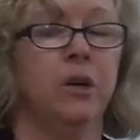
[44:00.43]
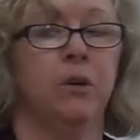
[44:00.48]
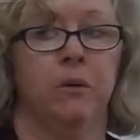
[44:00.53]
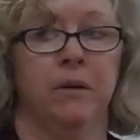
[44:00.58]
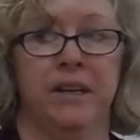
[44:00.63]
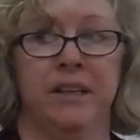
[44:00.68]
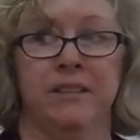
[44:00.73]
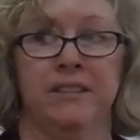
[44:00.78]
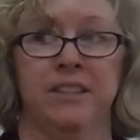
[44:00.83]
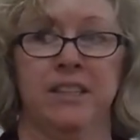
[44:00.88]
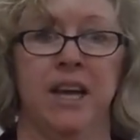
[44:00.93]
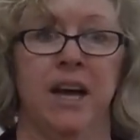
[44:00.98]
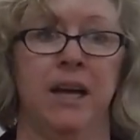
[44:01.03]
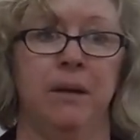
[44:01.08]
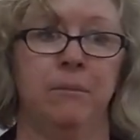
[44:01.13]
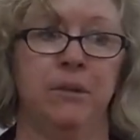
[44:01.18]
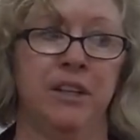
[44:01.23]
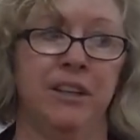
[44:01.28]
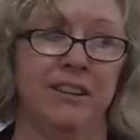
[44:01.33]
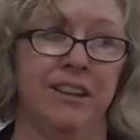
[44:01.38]
when it's
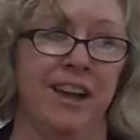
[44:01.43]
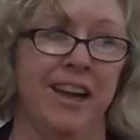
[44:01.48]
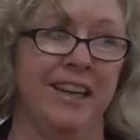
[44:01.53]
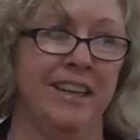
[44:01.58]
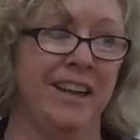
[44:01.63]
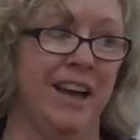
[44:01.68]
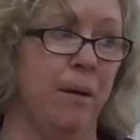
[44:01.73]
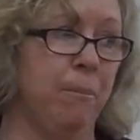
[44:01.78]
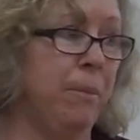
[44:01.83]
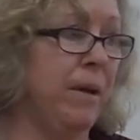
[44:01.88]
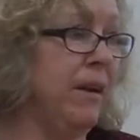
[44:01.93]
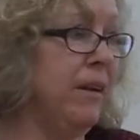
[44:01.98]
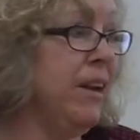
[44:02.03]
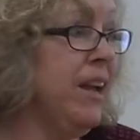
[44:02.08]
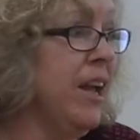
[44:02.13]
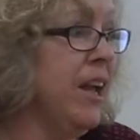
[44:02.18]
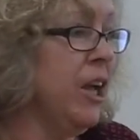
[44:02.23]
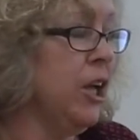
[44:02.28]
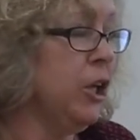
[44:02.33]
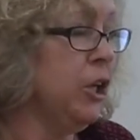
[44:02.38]
time to line up, and
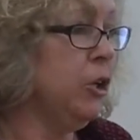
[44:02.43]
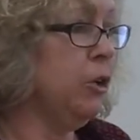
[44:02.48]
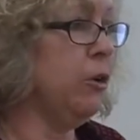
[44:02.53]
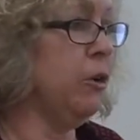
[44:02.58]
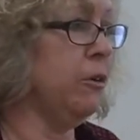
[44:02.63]
you